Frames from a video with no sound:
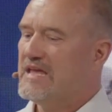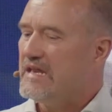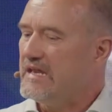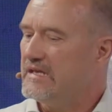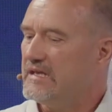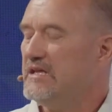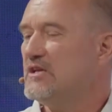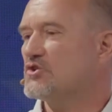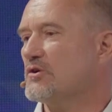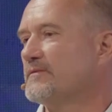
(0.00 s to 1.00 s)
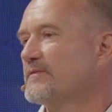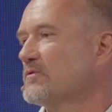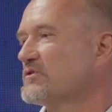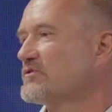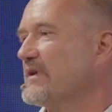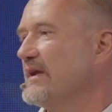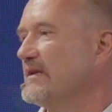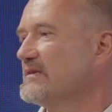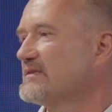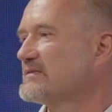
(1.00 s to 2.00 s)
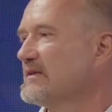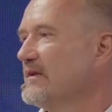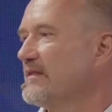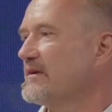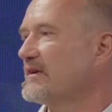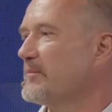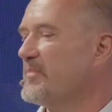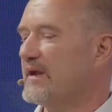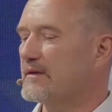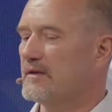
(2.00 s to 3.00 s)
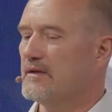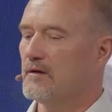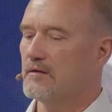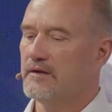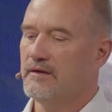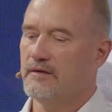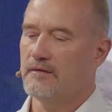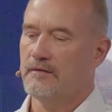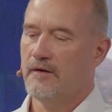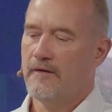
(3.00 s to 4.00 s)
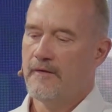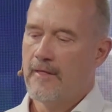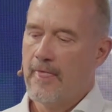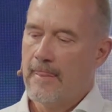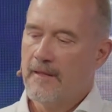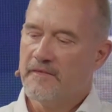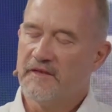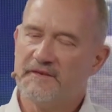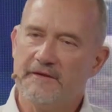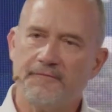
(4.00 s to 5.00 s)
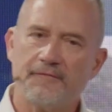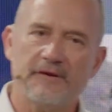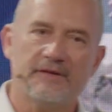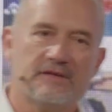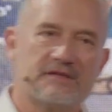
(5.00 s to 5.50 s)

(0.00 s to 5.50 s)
in each of those trends that are depicted down here? The difference